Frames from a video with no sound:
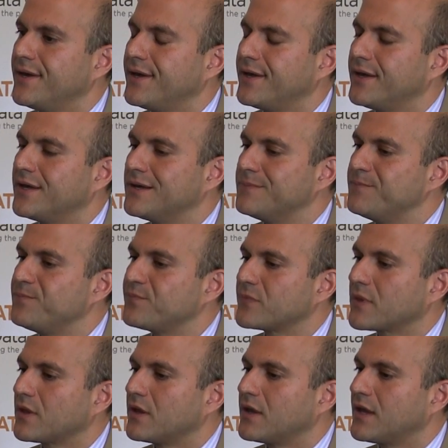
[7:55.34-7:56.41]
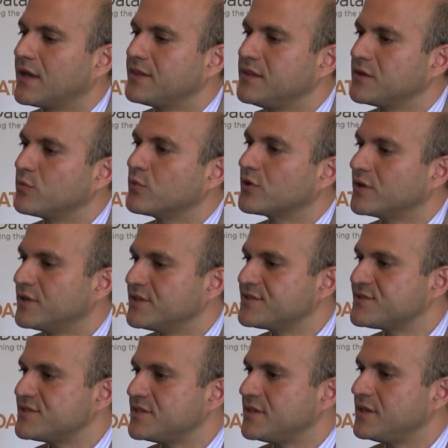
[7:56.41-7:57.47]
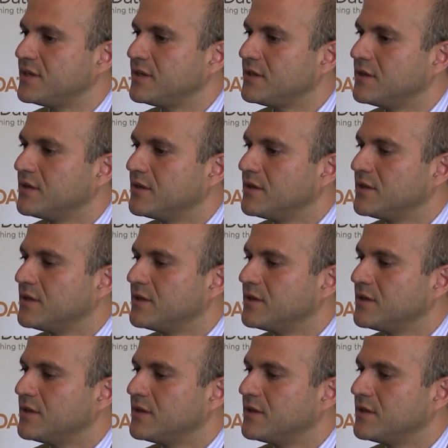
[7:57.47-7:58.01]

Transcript: I think we're going to see